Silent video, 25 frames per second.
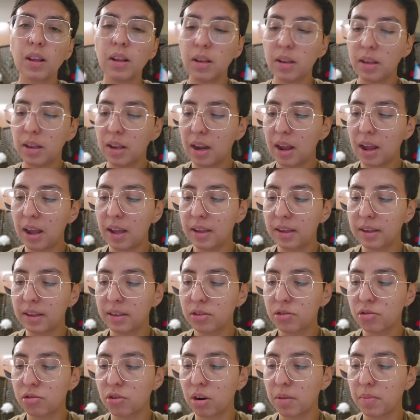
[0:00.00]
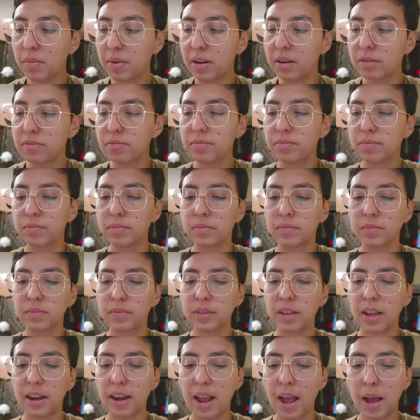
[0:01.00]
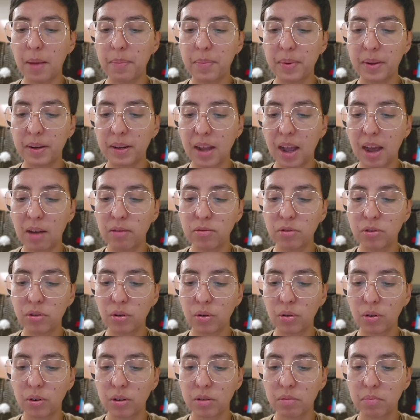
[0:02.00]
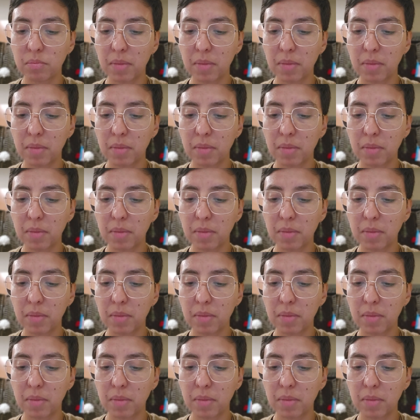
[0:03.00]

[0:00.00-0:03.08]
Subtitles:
like trauma that happened outdoors,